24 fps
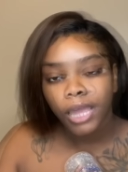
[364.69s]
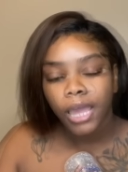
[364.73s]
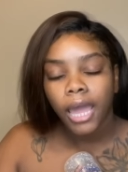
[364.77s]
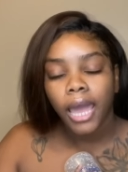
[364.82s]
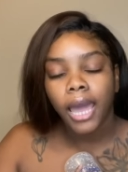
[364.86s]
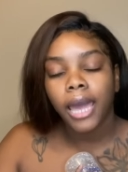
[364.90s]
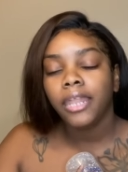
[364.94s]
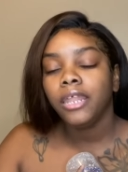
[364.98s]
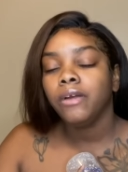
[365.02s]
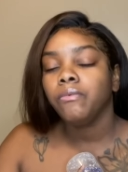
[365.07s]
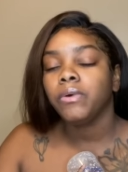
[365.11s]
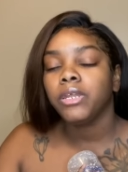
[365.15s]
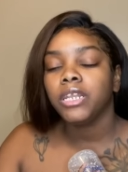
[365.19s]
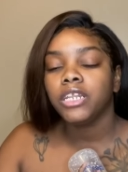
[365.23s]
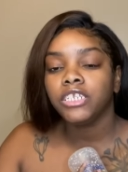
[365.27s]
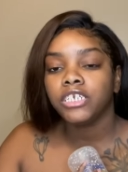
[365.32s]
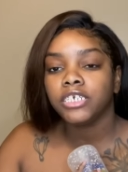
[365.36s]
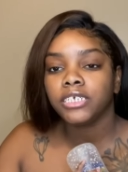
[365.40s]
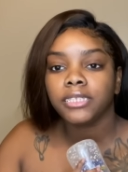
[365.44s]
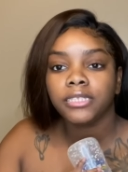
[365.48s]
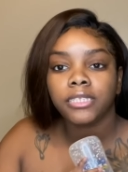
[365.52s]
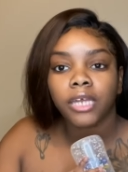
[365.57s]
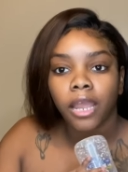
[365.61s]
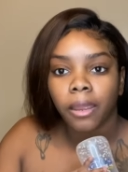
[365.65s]
I didn't want to
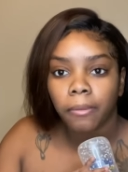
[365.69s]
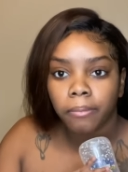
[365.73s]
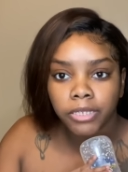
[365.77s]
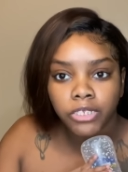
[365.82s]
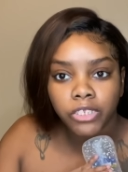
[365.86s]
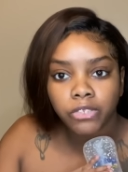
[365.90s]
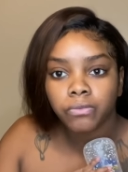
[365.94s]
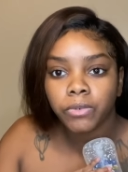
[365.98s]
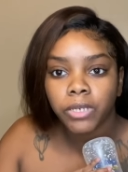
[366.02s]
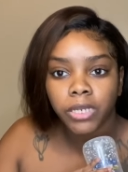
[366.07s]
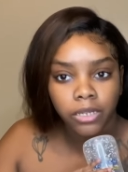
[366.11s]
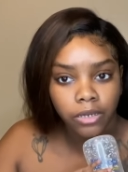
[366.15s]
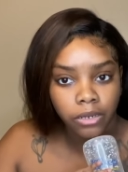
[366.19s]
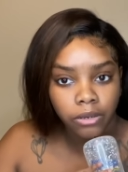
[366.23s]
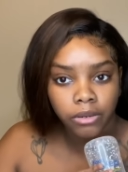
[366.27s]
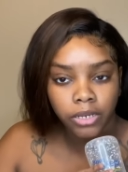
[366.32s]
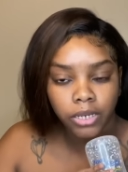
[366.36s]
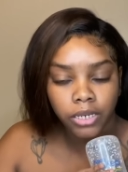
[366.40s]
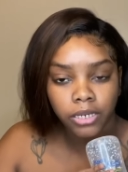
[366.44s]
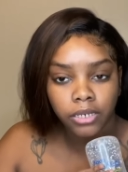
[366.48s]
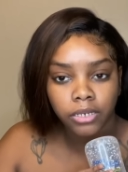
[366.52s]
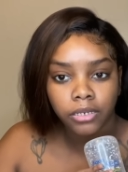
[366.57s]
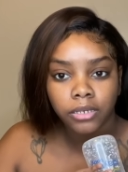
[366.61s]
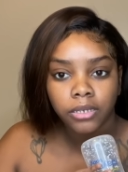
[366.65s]
just start swinging on
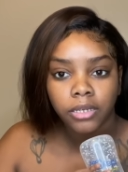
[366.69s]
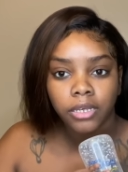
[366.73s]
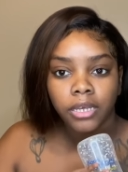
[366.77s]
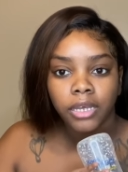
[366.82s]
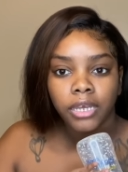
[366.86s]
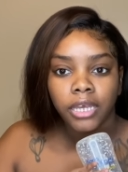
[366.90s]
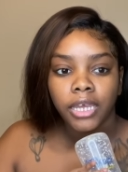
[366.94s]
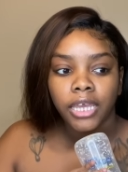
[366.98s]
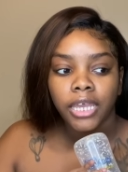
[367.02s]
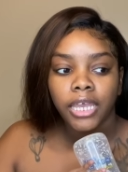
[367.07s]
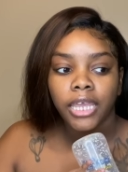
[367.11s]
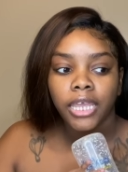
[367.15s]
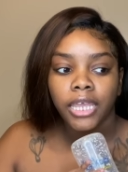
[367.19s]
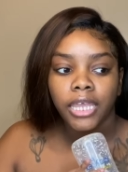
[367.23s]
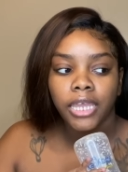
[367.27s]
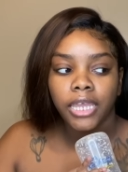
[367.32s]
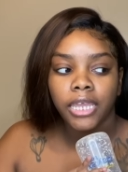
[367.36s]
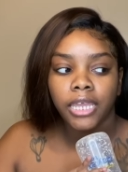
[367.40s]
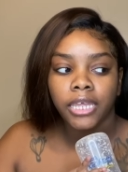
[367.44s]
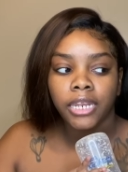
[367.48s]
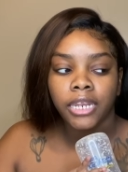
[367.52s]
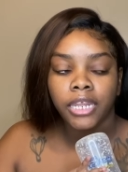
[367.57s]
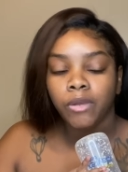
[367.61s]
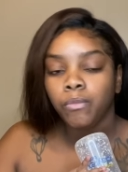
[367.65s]
her,
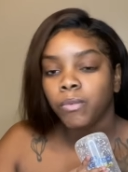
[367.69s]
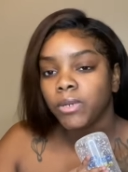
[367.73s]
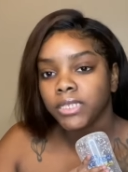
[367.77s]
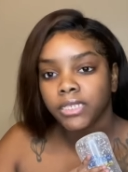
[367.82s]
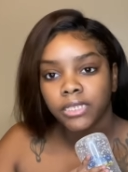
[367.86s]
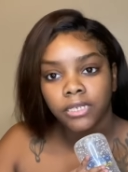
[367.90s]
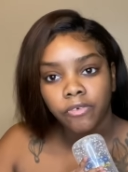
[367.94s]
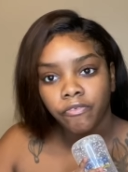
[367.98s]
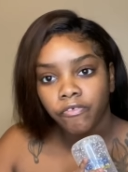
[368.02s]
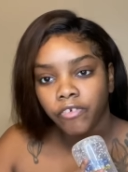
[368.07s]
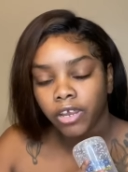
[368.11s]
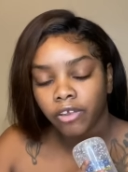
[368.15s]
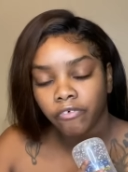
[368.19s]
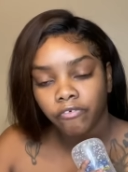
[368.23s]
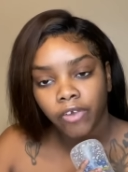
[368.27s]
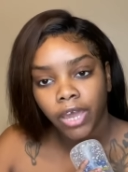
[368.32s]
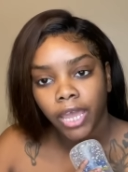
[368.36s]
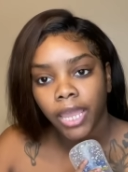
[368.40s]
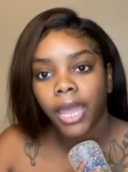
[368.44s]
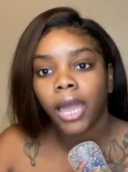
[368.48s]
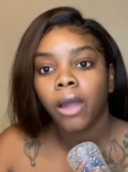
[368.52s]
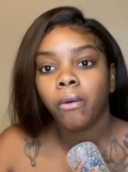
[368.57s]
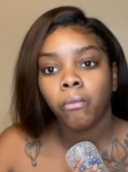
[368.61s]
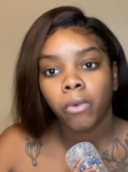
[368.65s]
and it wasn't a fair fight.
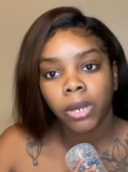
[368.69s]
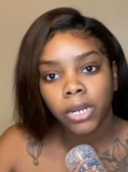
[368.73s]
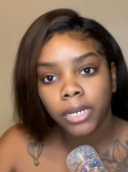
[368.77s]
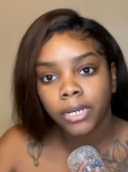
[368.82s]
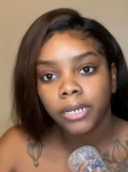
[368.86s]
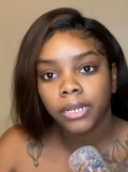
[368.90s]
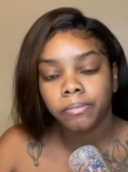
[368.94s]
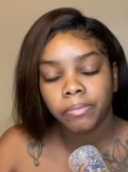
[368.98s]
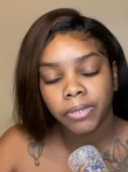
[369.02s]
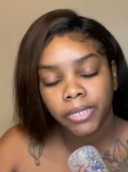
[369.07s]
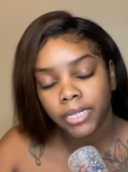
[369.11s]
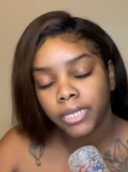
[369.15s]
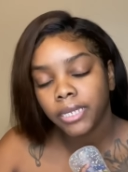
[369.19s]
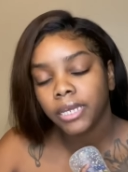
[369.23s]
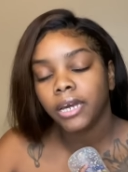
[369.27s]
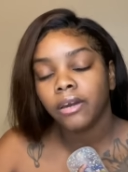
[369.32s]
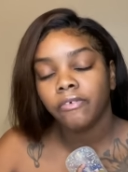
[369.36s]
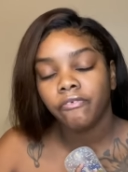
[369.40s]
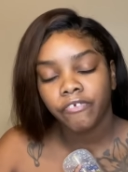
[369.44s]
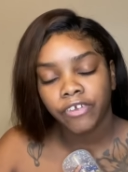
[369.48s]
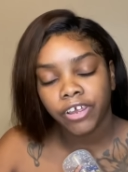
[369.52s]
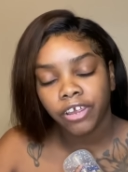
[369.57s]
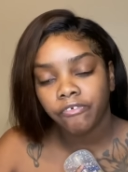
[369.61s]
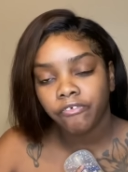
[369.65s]
I wanted it to be a
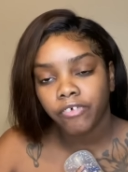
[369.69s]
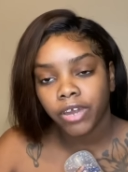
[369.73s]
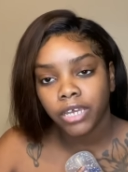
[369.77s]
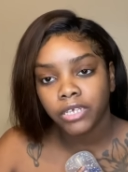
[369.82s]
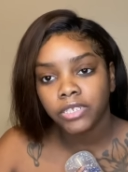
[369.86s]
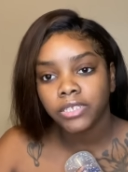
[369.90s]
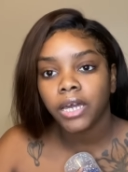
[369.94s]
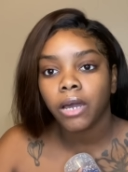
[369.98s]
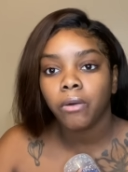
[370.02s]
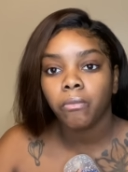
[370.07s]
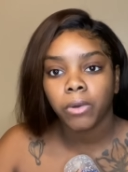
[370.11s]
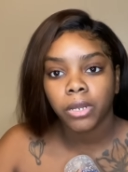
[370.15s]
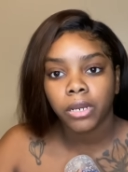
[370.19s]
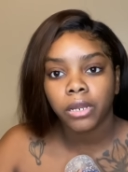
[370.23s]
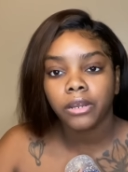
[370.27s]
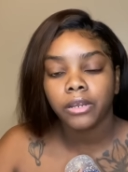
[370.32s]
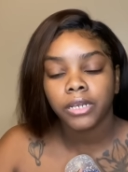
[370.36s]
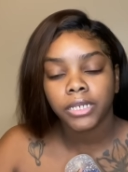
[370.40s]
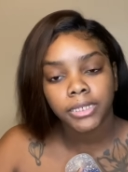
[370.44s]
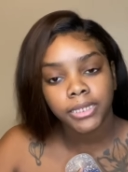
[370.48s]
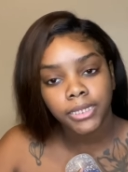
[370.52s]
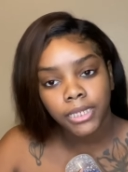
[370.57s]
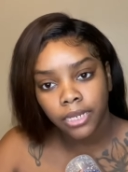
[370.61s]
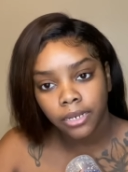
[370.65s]
fair fight, so I wanted her
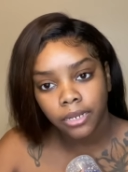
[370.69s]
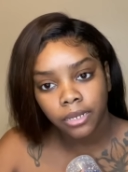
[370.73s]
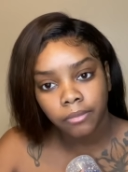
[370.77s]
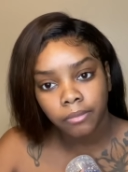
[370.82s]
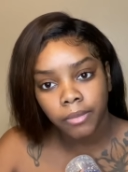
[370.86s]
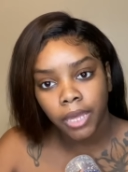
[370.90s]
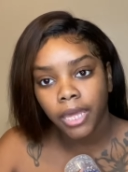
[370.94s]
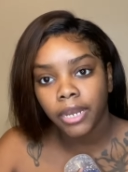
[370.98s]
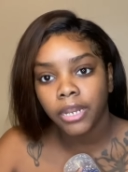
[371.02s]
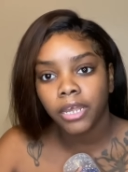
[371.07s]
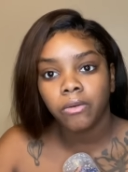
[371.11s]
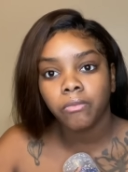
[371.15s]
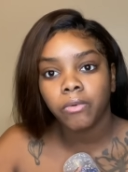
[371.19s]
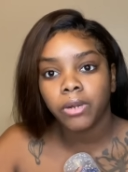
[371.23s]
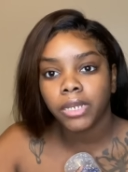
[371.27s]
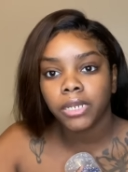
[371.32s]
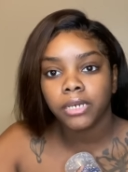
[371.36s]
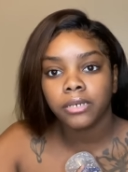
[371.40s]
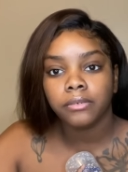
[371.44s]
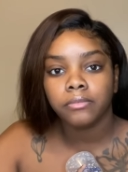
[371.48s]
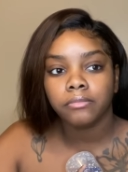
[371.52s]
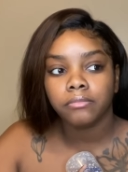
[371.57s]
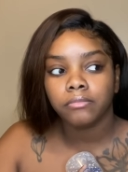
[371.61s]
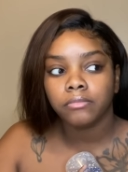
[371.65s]
to stand up. I didn't want
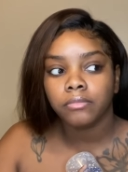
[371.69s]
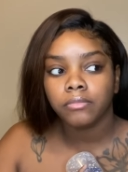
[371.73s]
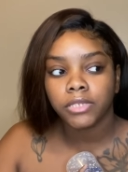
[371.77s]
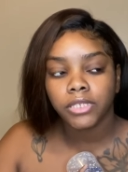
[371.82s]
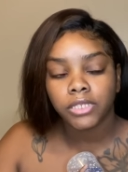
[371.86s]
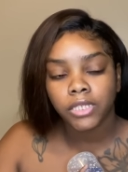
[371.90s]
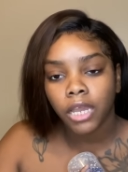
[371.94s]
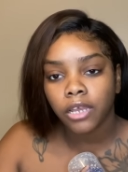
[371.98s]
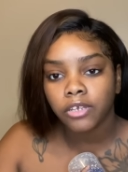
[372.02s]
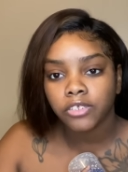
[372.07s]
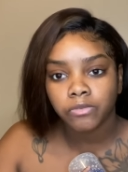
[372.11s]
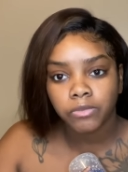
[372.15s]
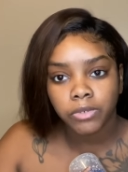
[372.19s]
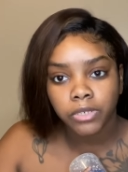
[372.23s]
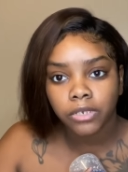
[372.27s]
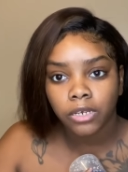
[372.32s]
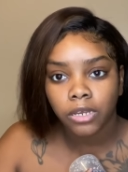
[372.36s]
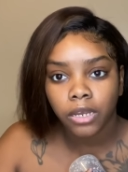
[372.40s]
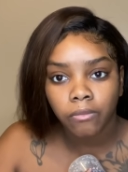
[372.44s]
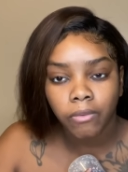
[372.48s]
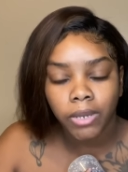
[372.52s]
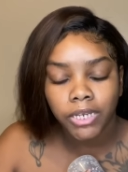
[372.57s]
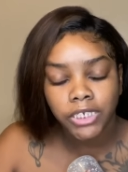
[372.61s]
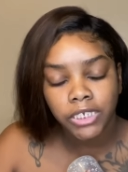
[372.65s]
to start swinging on
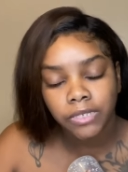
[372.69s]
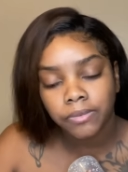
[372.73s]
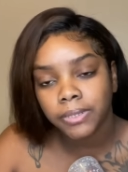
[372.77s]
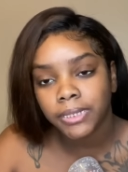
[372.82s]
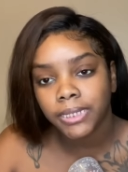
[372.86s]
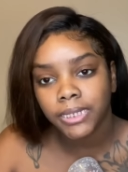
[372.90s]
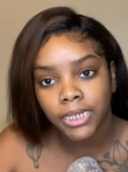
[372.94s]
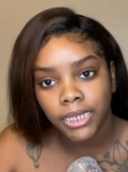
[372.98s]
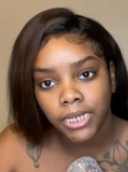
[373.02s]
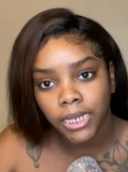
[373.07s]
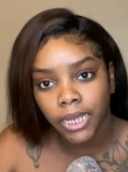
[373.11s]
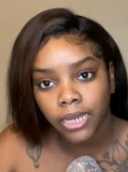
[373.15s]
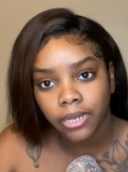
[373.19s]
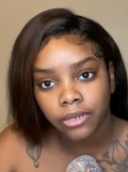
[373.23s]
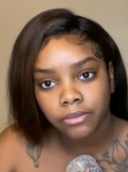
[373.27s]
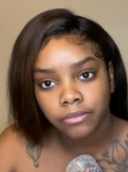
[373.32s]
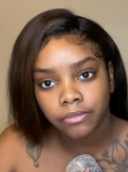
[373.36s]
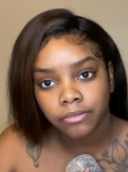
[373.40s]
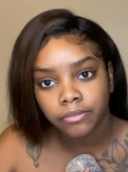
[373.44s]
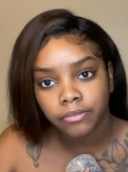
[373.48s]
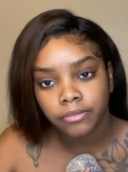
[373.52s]
her while she was sitting down.